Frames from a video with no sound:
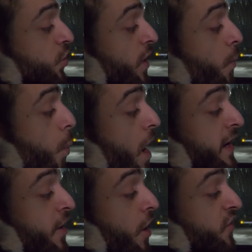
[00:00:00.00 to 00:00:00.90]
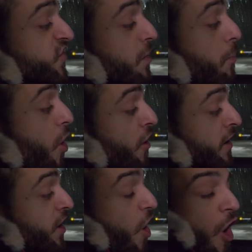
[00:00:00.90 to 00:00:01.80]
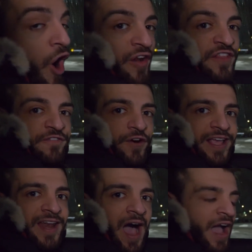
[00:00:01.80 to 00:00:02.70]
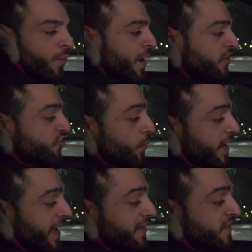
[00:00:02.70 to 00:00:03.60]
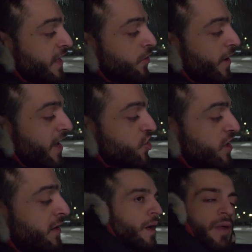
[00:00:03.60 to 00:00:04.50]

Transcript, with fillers: So it wanted us to park on the freaking highway so we can get to that location.